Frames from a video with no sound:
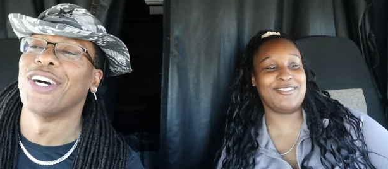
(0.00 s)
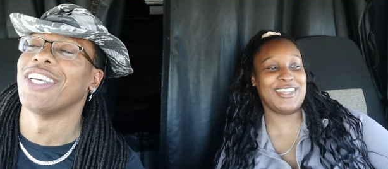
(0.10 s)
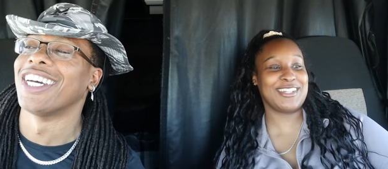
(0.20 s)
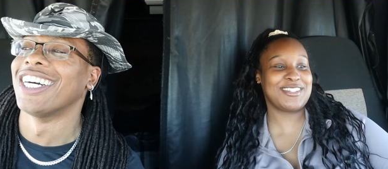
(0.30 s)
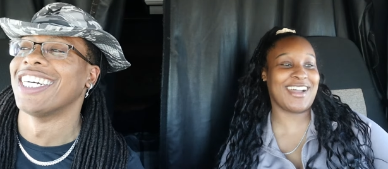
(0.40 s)
Speaker 1: Oh,
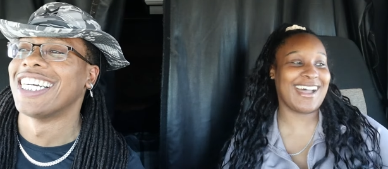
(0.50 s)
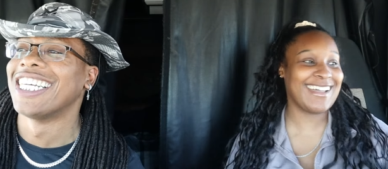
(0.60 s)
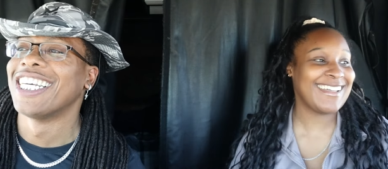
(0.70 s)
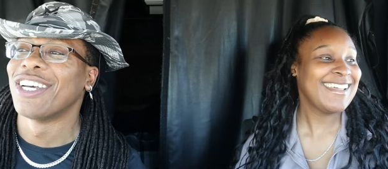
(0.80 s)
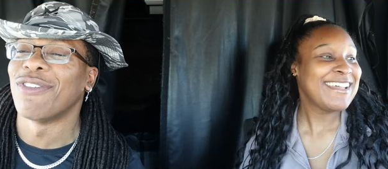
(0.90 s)
we yeah. didn't
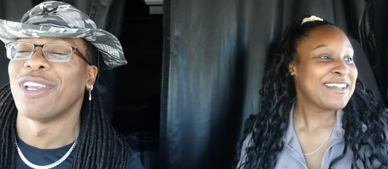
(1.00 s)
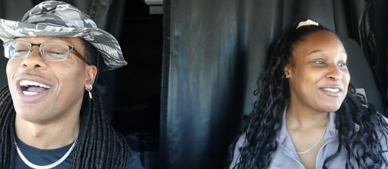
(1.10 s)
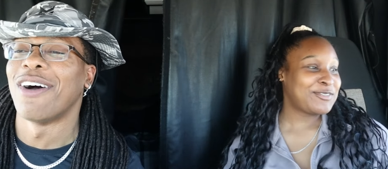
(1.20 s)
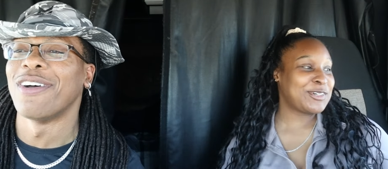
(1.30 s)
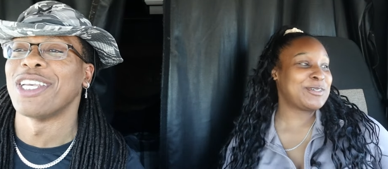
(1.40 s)
try. We
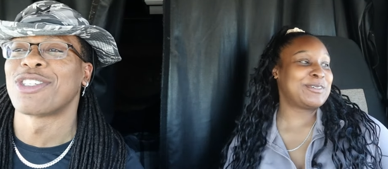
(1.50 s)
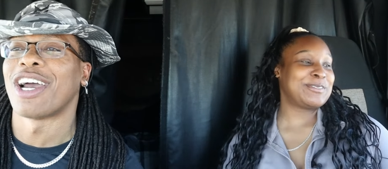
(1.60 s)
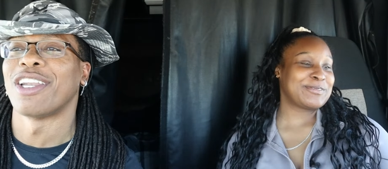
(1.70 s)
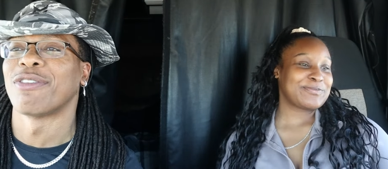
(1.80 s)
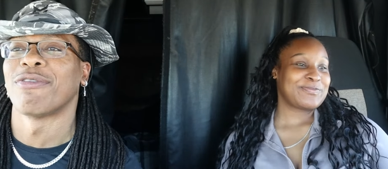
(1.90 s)
always food.
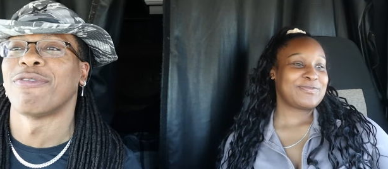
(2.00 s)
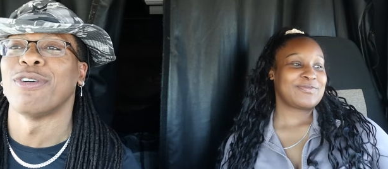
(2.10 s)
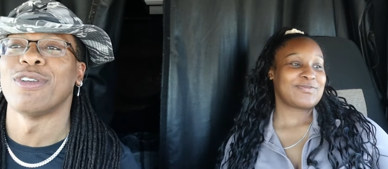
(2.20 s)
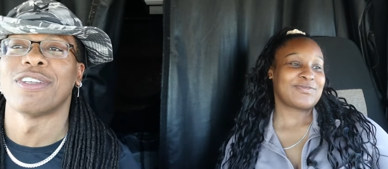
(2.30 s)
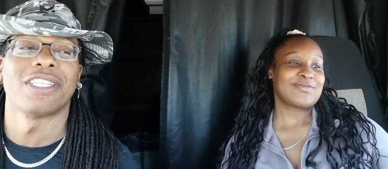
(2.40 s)
try different
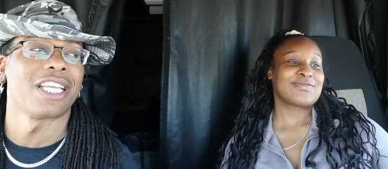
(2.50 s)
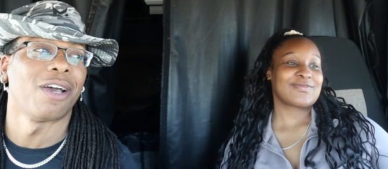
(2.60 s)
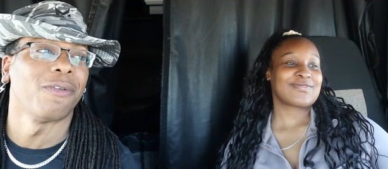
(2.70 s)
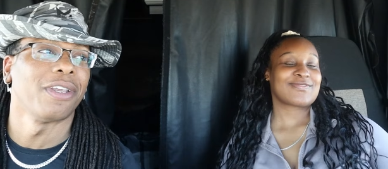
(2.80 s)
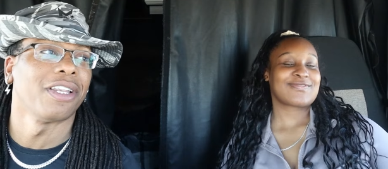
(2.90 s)
foods
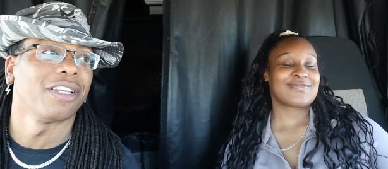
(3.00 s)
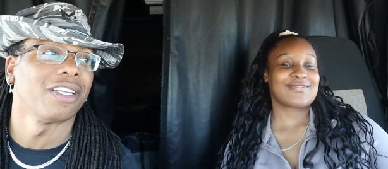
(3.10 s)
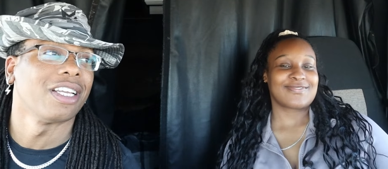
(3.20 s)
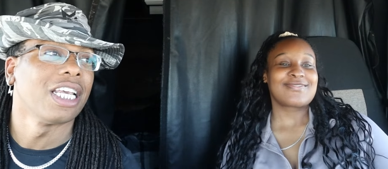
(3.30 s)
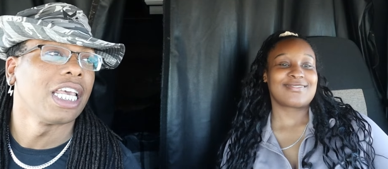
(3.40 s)
anytime we in.
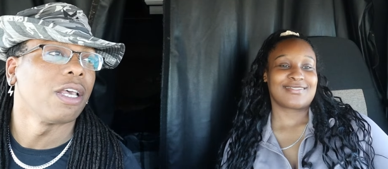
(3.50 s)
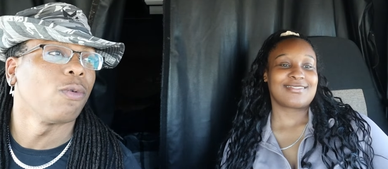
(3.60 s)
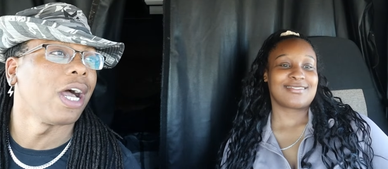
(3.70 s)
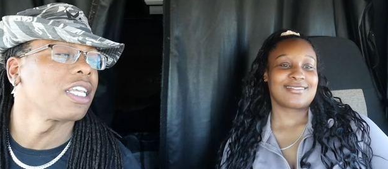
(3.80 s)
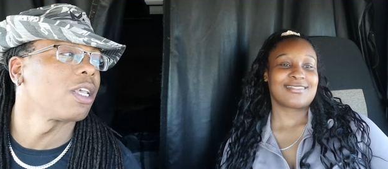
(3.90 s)

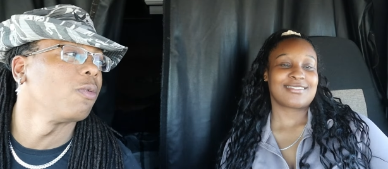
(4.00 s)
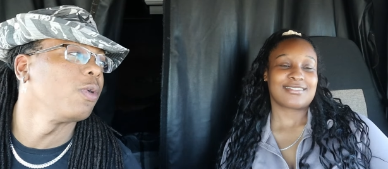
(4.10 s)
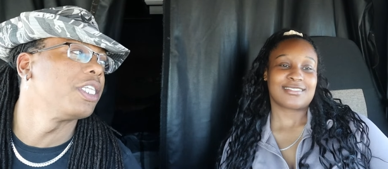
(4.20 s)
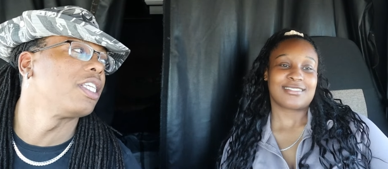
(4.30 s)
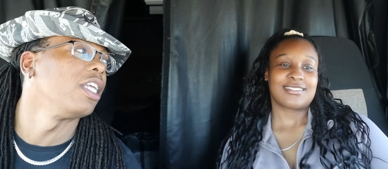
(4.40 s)
Well, I say when
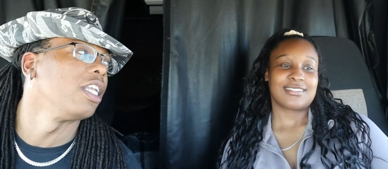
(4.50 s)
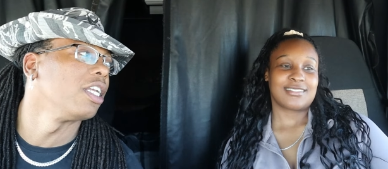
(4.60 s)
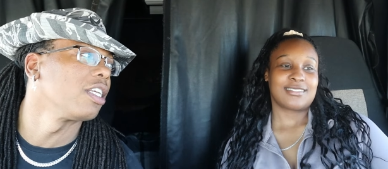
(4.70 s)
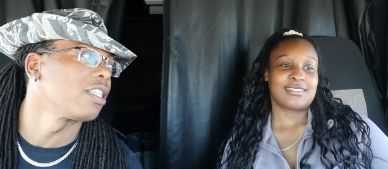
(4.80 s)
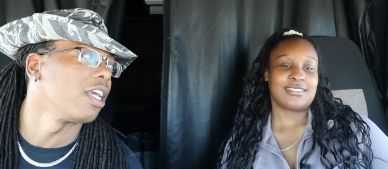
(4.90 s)
we sitting
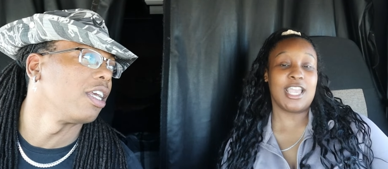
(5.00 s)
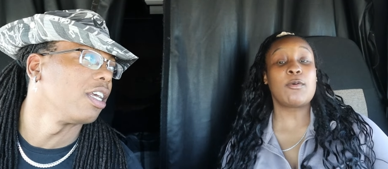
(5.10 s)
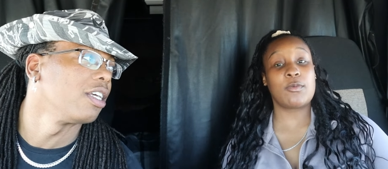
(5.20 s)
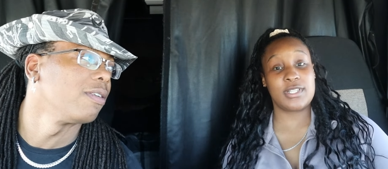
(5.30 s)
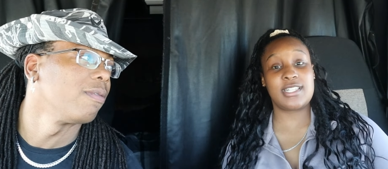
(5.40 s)
in a state. Yeah,
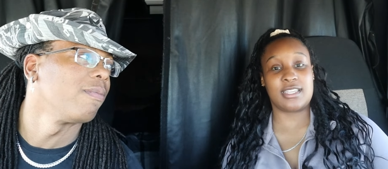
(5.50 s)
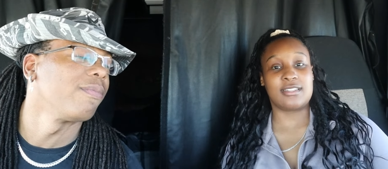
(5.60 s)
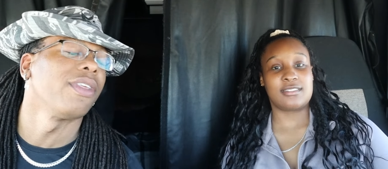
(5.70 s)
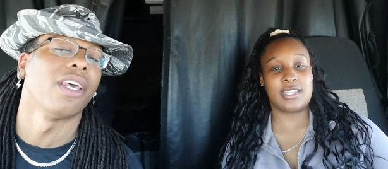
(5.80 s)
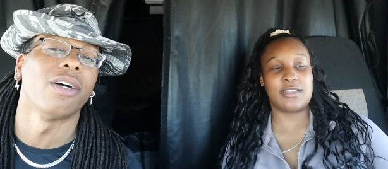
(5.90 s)
when
Speaker 2: we sit.
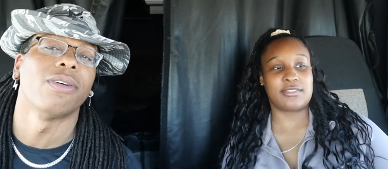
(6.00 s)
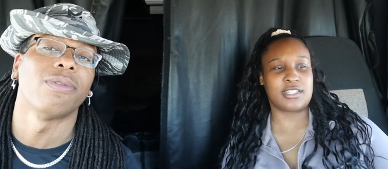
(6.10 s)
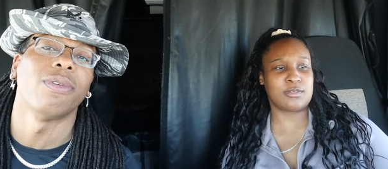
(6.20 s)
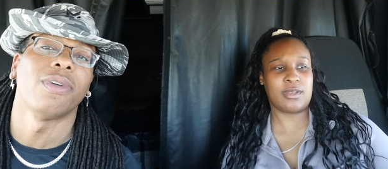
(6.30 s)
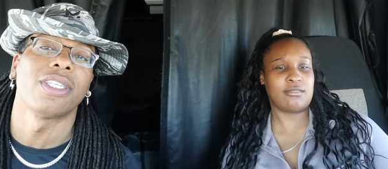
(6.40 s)
Yeah,
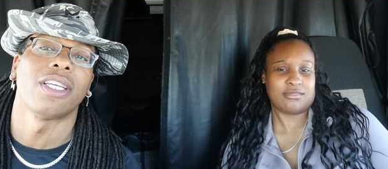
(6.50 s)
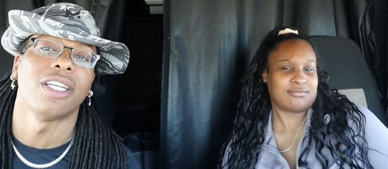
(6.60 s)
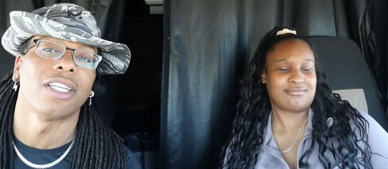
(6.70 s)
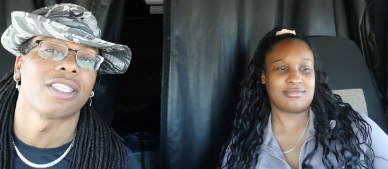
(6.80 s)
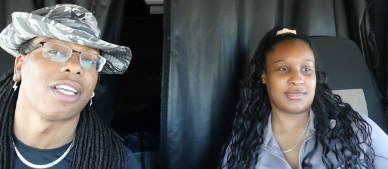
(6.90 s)
yeah when we, we
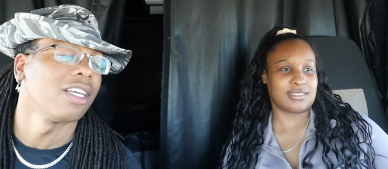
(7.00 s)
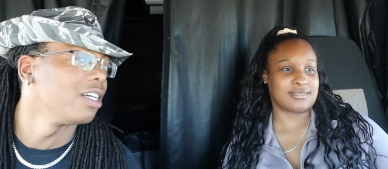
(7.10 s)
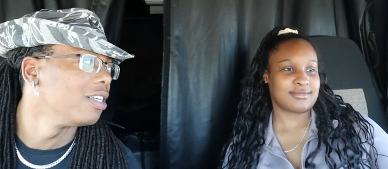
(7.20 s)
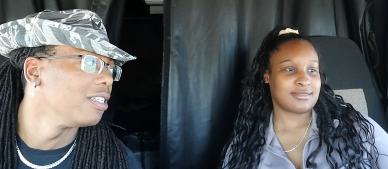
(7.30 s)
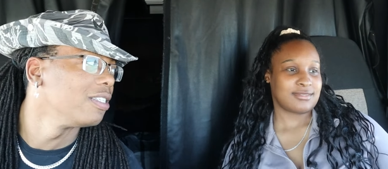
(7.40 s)
sitting
Speaker 1: in a state.
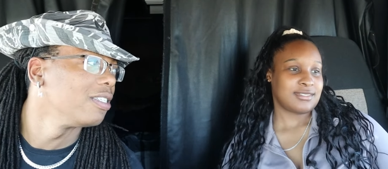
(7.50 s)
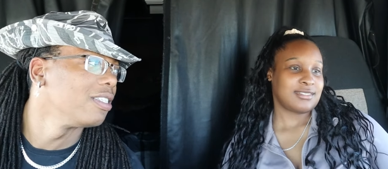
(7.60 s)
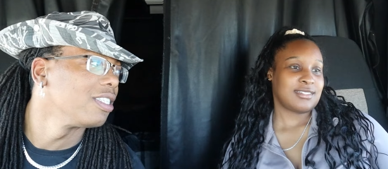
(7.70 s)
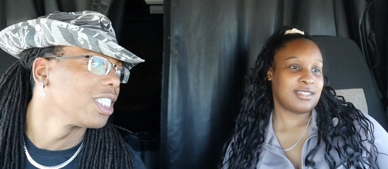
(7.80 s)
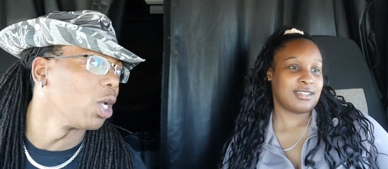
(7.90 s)

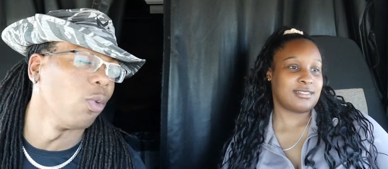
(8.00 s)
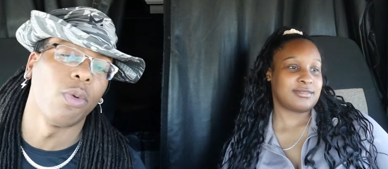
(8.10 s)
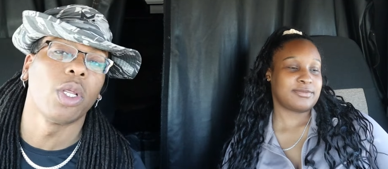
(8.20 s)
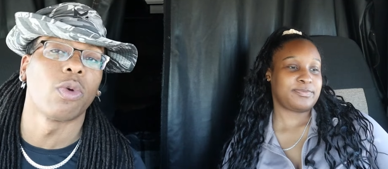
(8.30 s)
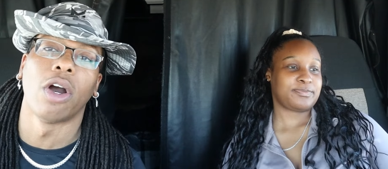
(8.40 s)
Cause
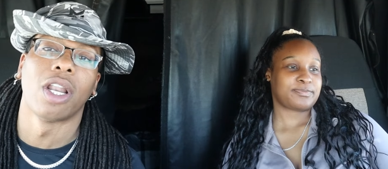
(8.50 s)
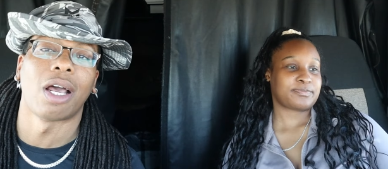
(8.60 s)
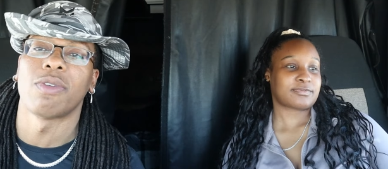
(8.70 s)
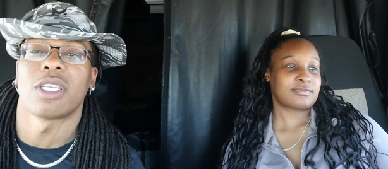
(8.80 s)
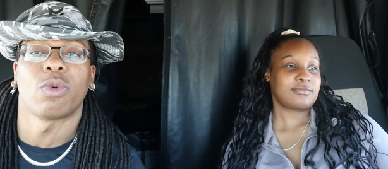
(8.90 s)
when we rolling
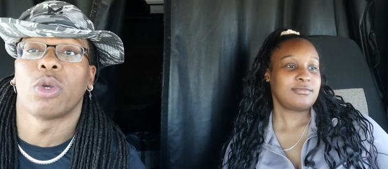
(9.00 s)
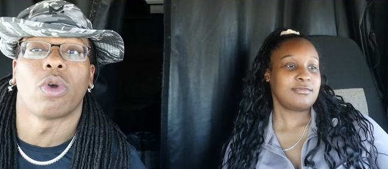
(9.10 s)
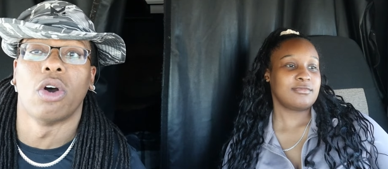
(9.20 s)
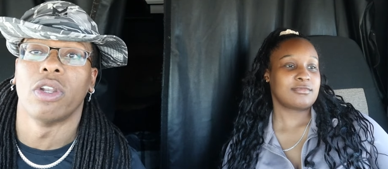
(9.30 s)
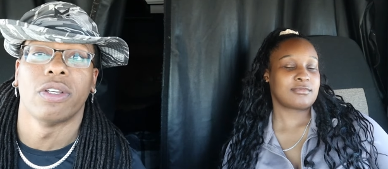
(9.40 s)
like we we
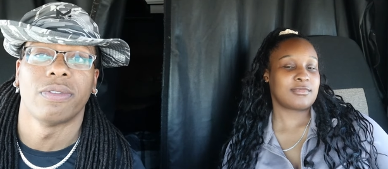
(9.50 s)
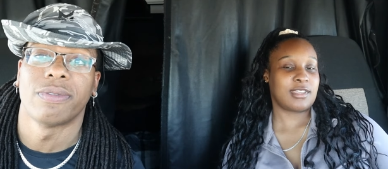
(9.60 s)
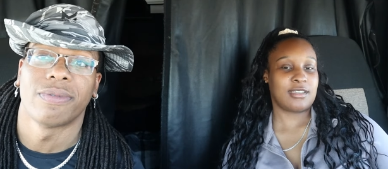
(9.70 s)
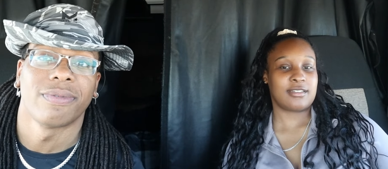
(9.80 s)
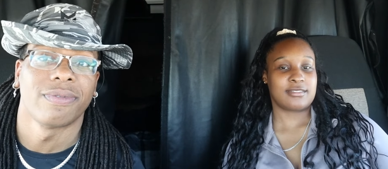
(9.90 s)
rolling
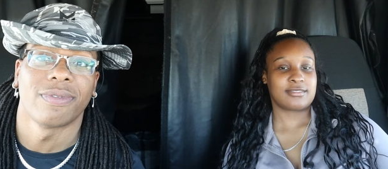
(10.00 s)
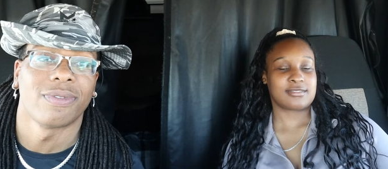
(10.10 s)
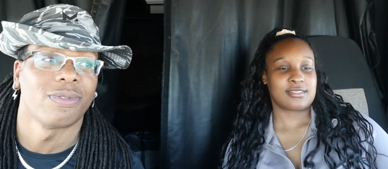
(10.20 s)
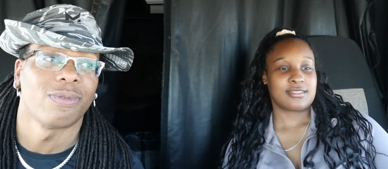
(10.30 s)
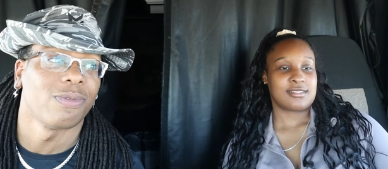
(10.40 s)

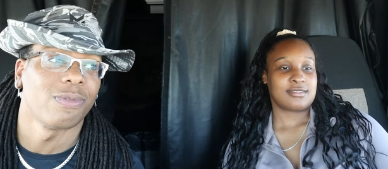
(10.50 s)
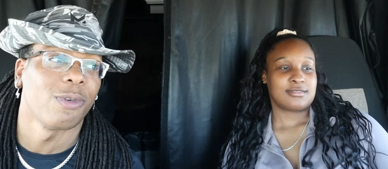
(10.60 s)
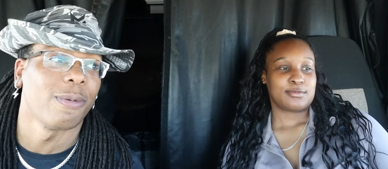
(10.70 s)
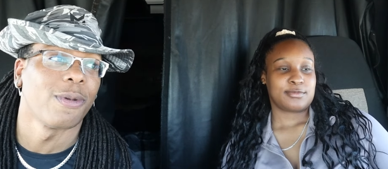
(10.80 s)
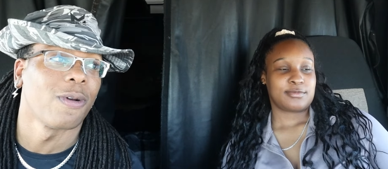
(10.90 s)

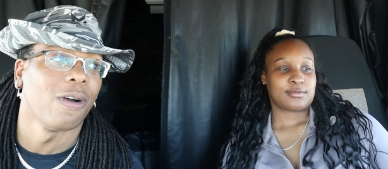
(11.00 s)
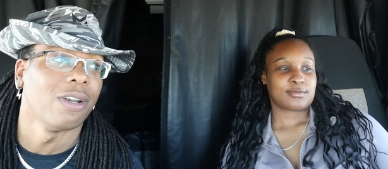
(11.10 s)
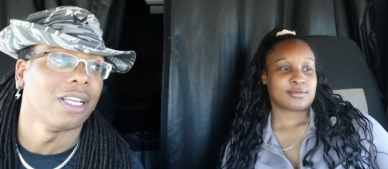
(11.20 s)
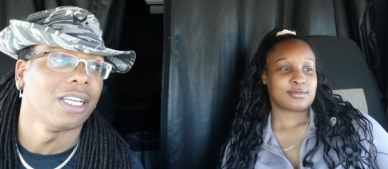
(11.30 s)
we be rolling.